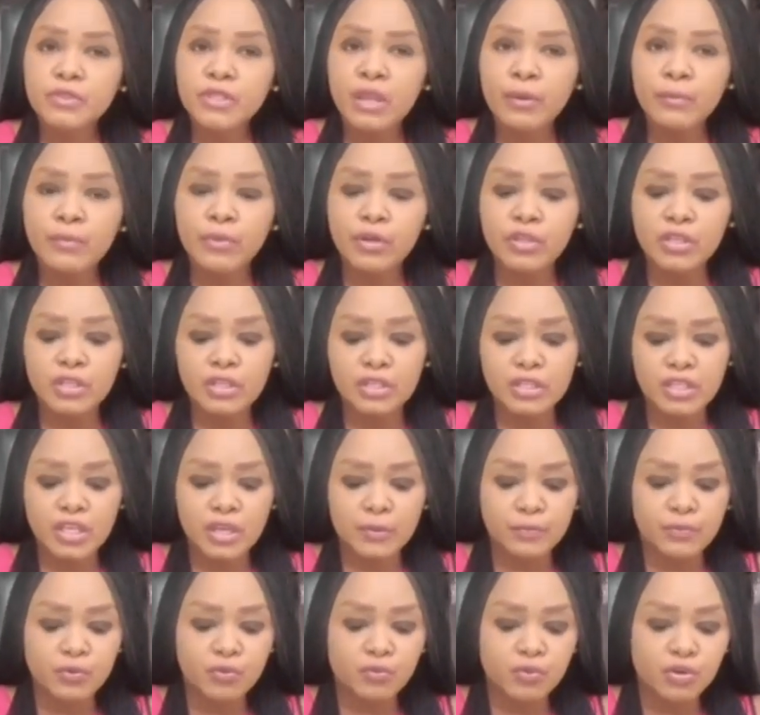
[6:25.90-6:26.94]
money
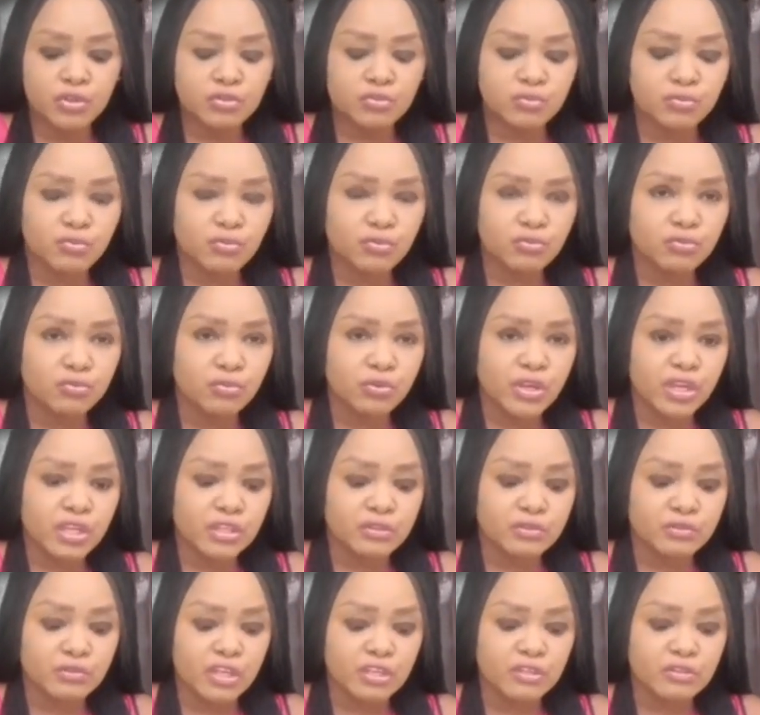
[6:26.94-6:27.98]
tip you want to look
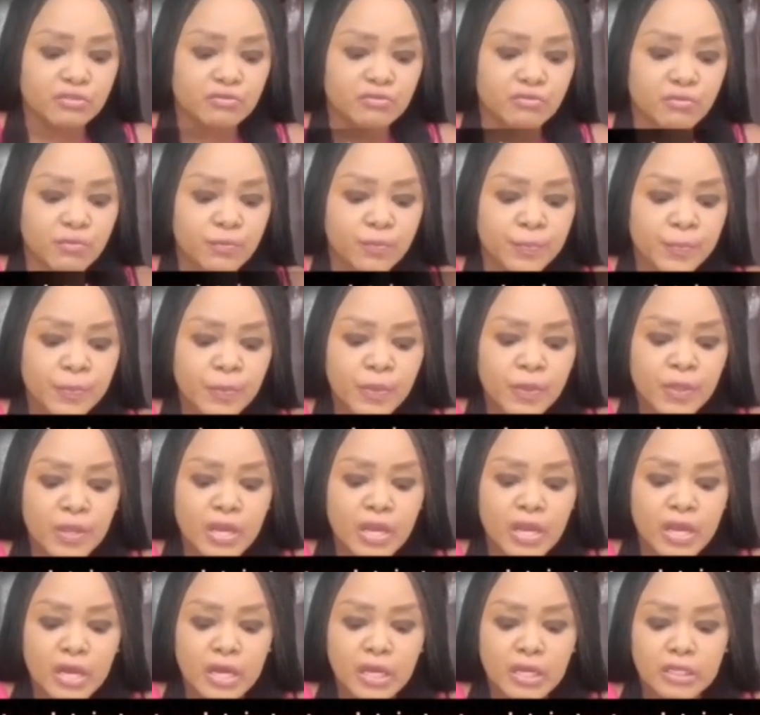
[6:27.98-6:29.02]
into is to
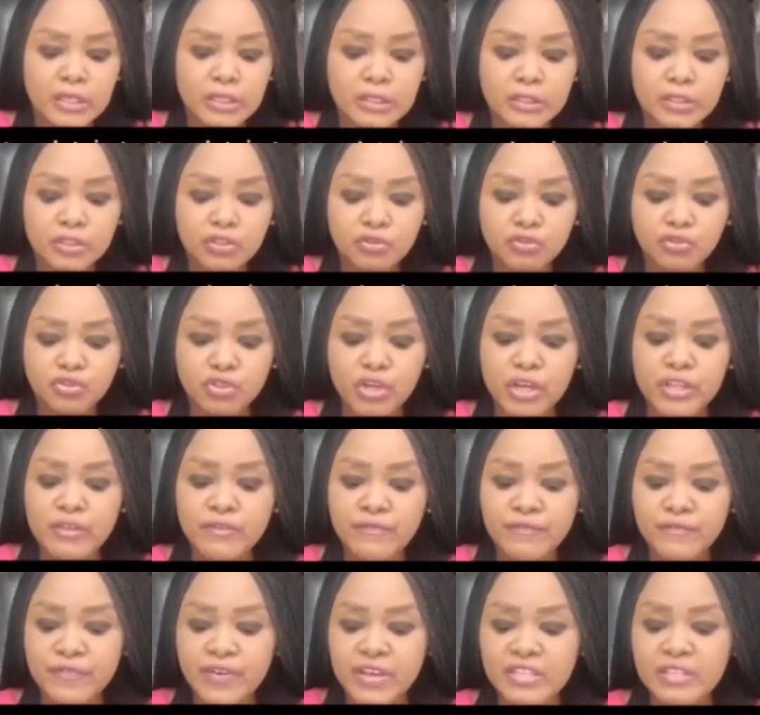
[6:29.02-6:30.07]
join
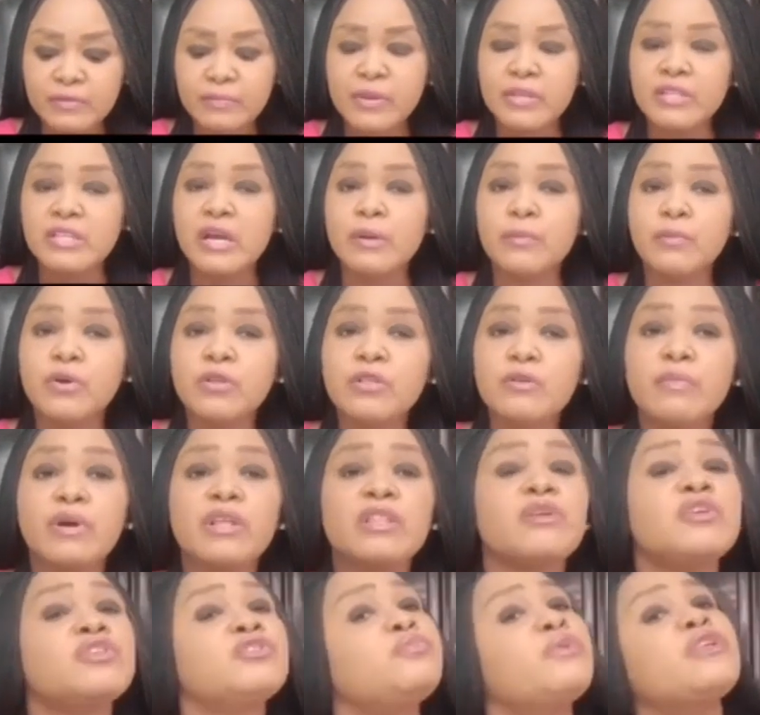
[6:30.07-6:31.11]
investment and money
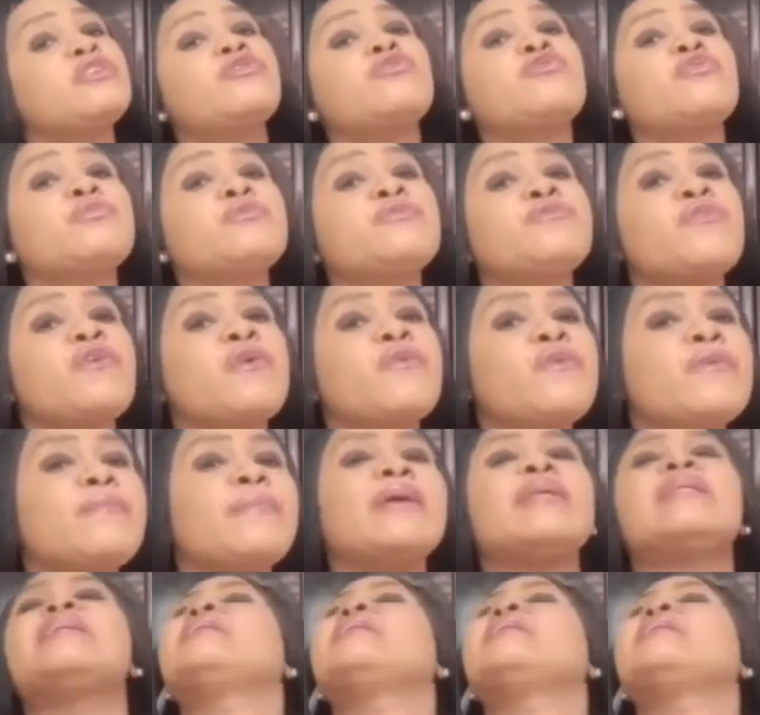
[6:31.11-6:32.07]
management groups for women.